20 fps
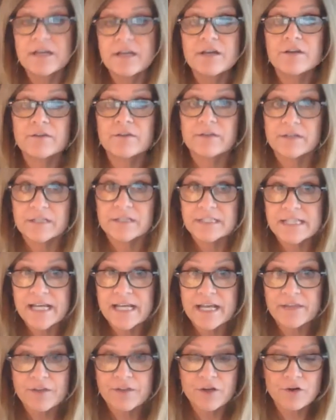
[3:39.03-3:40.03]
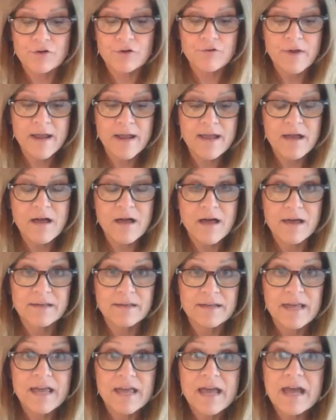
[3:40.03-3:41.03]
They're going to take their crayon
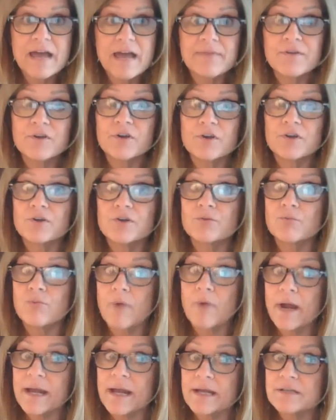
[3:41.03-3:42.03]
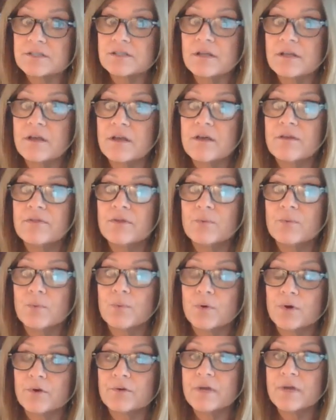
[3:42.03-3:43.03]
and they're going to write the
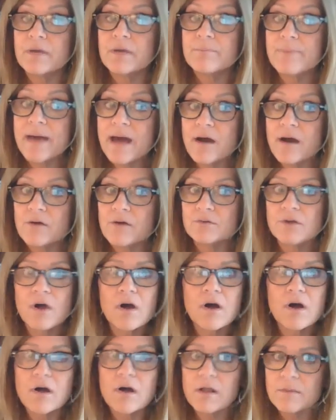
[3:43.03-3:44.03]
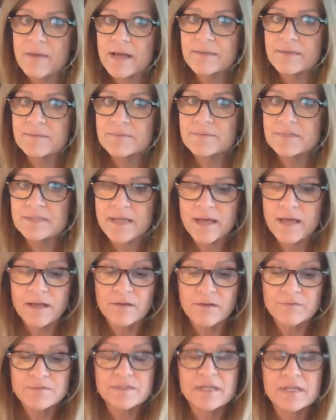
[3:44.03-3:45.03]
word about all by
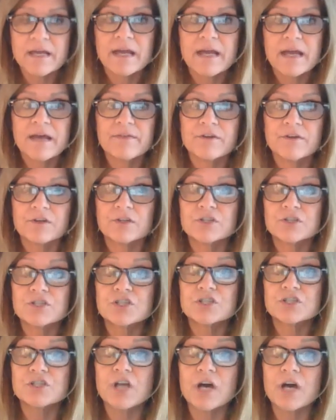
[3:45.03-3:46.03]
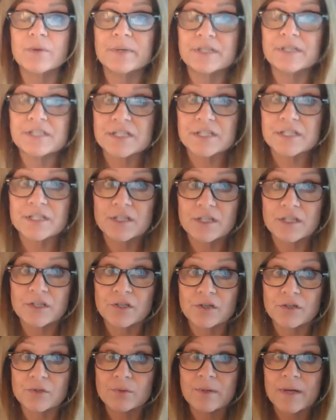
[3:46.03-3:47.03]
themselves. They're going to show it to
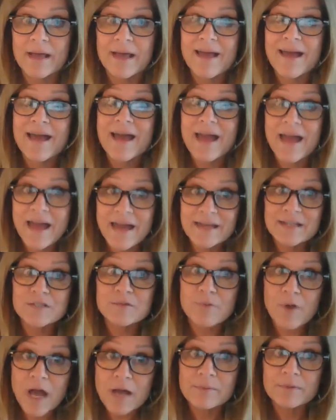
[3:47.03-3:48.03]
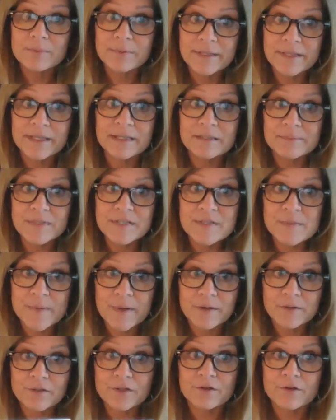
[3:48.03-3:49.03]
you, and it's probably going to be
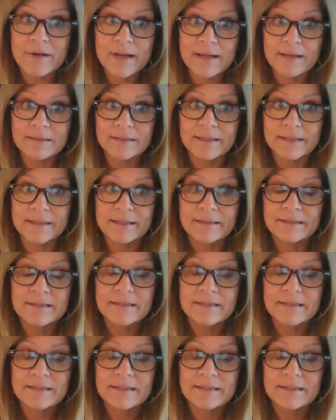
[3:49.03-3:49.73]
spelled correctly.